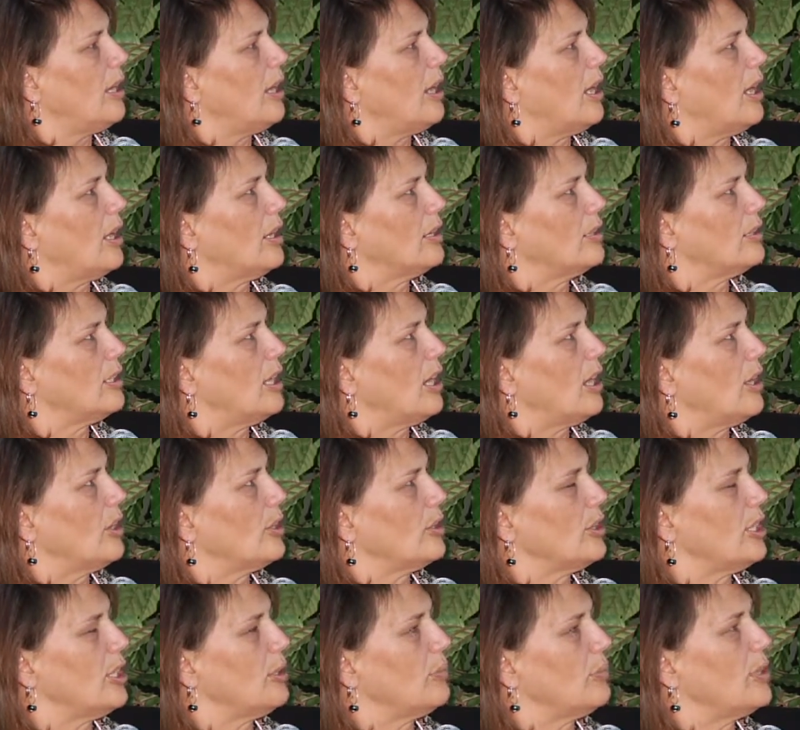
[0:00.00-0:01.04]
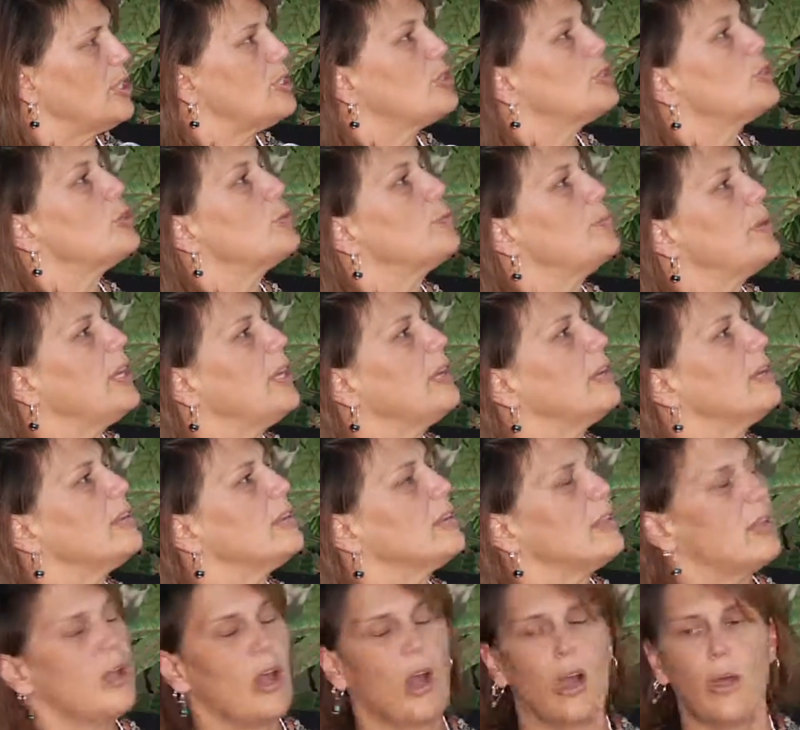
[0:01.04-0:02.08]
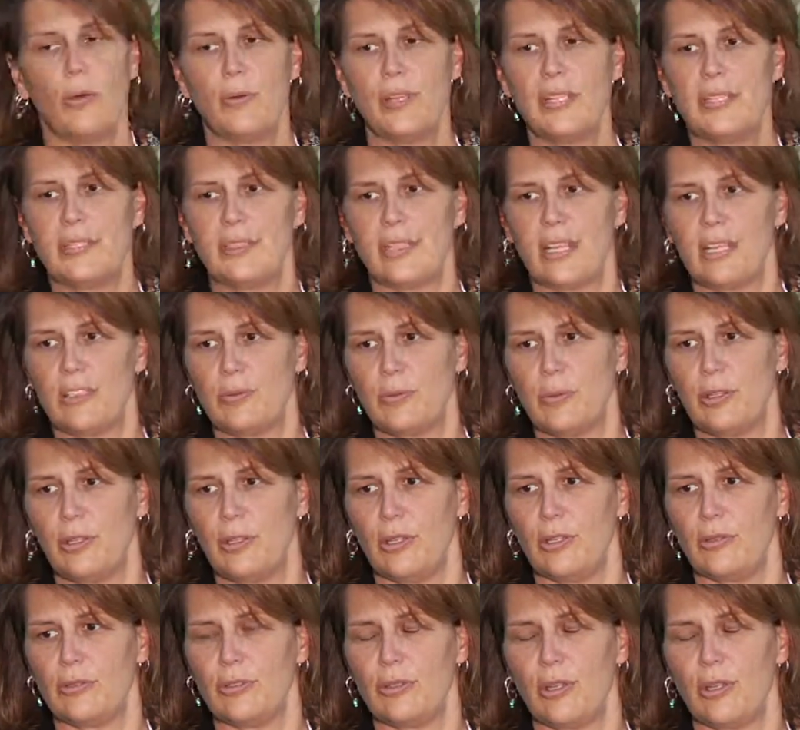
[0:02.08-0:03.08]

The original pink always stays with you.